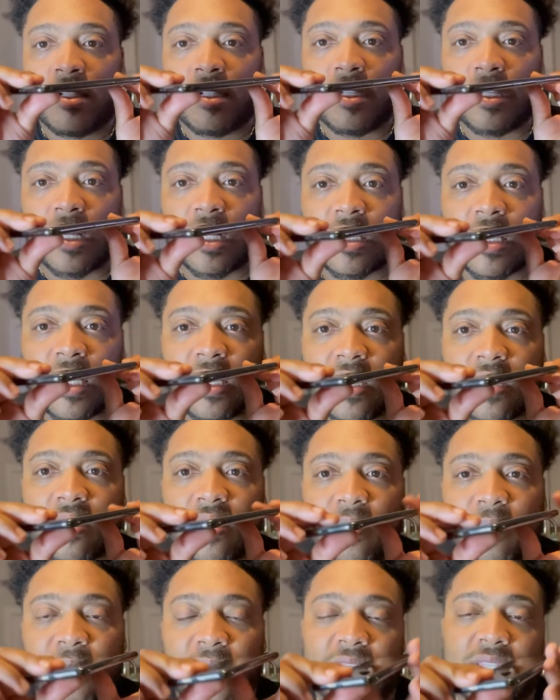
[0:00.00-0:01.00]
I think this is
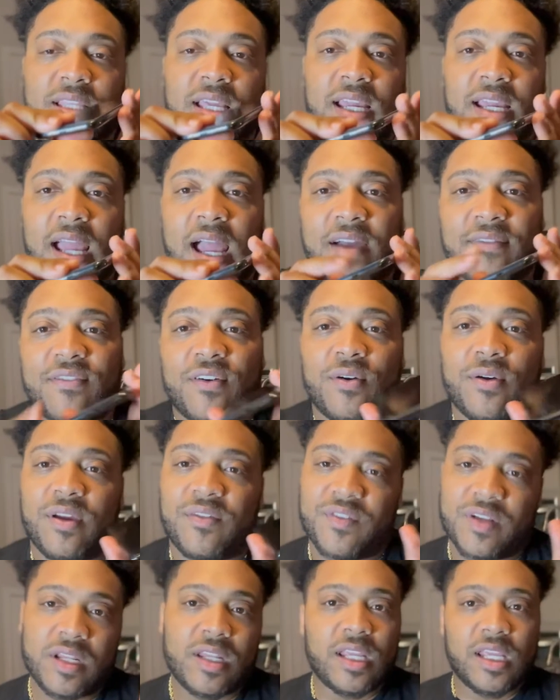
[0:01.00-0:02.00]
the best thing iPhone
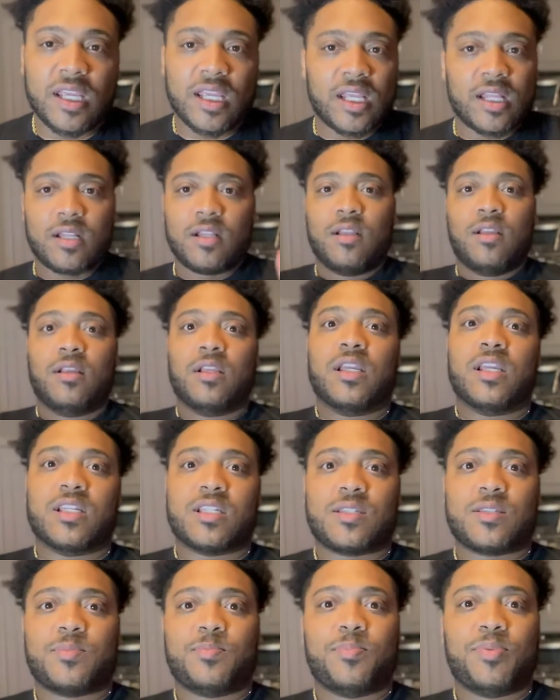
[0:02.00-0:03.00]
ever did.
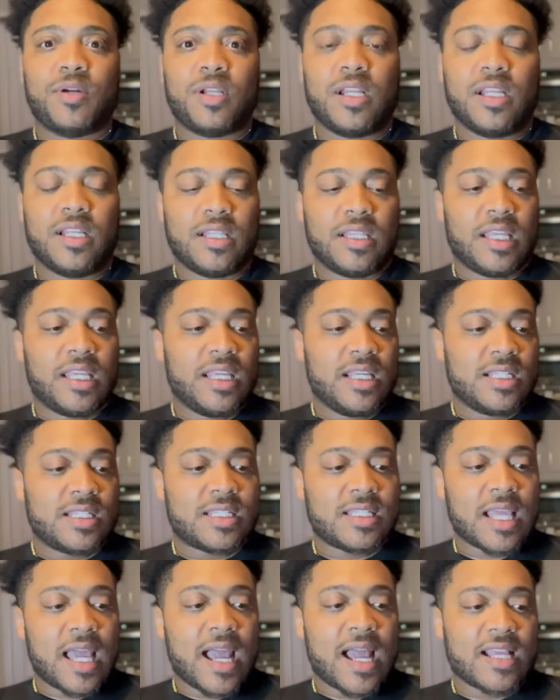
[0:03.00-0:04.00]
It's putting these
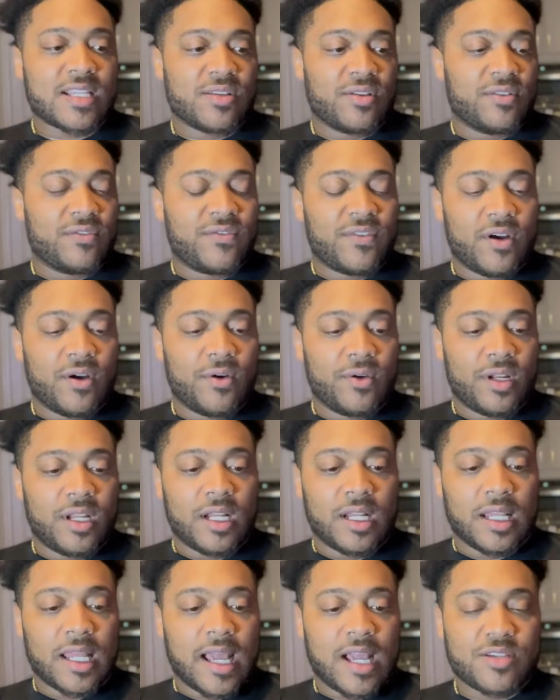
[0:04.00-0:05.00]
sides on the phone. It
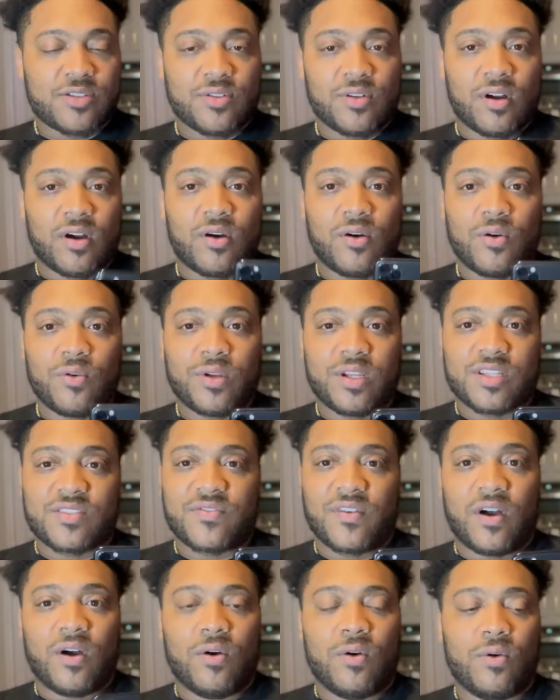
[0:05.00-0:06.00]
allows you to hold this
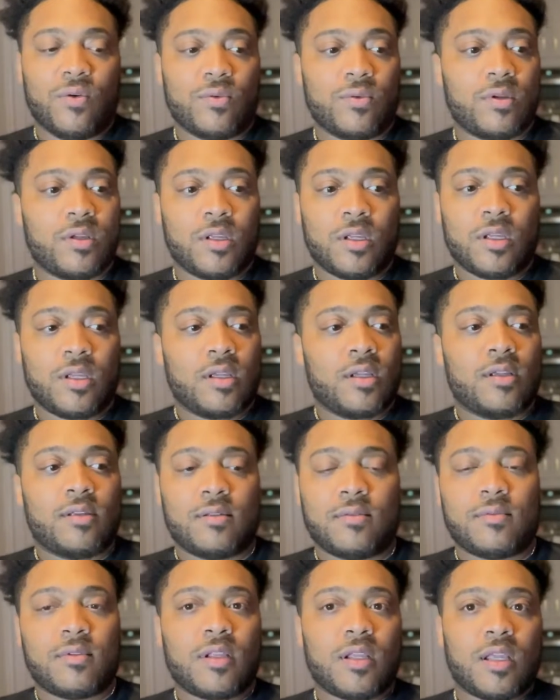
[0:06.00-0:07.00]
phone
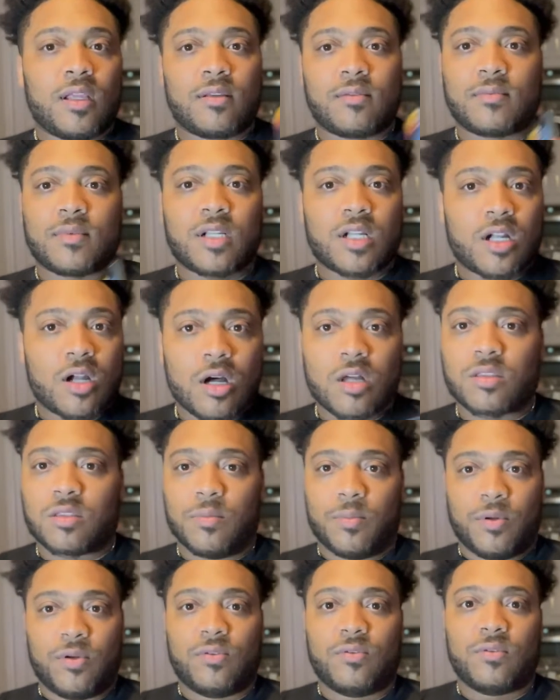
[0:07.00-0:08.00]

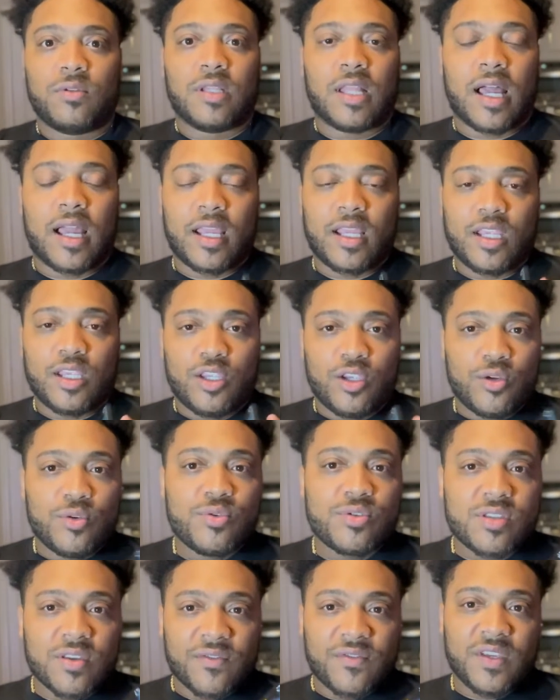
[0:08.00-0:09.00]
comfortable. like
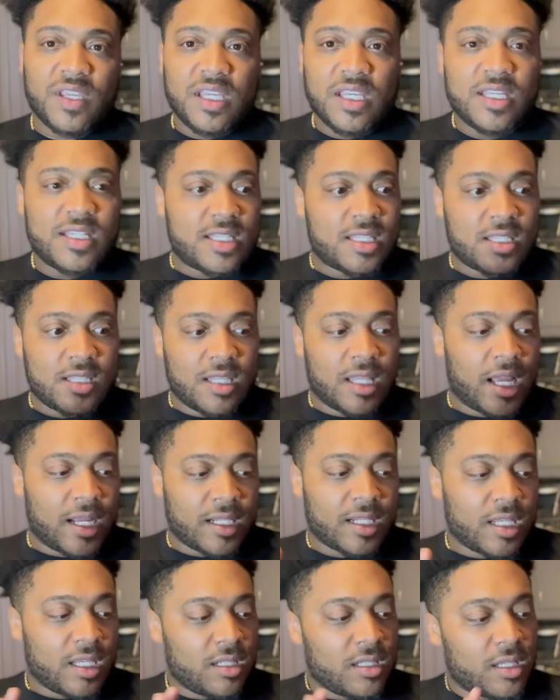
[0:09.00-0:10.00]
use of ease, like
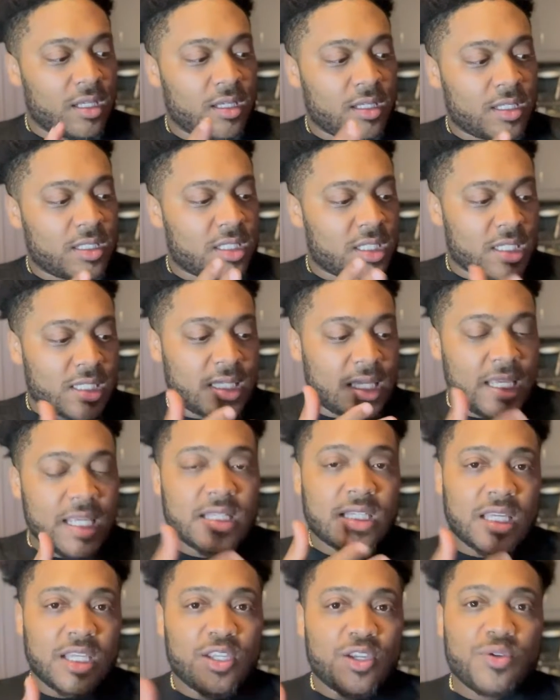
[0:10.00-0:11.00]
the just
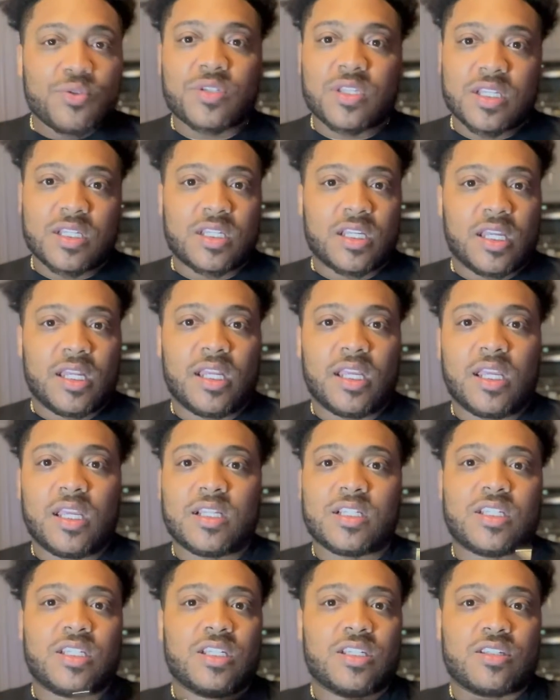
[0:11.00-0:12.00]
easy usage in it
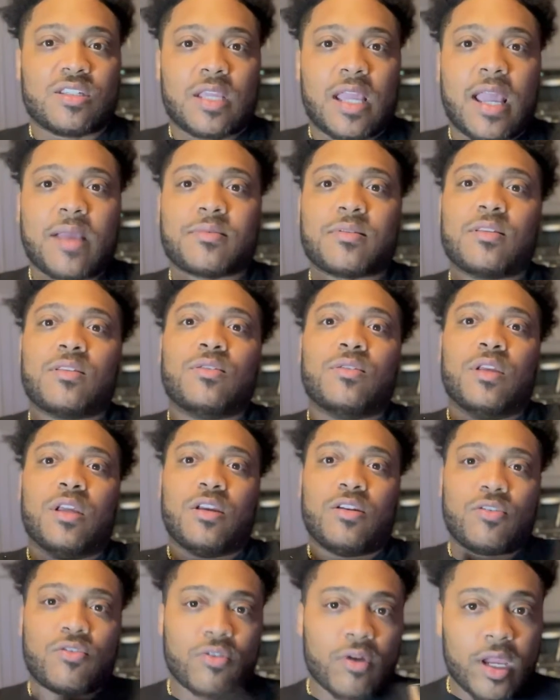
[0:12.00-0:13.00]
is just absolutely
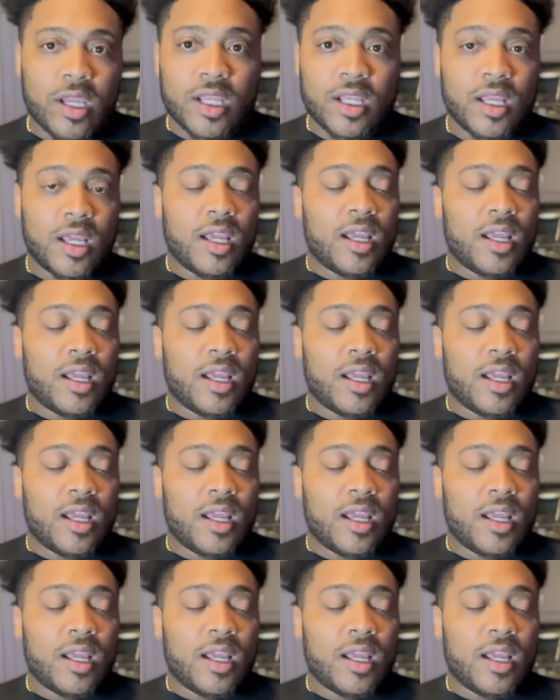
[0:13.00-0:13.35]
great.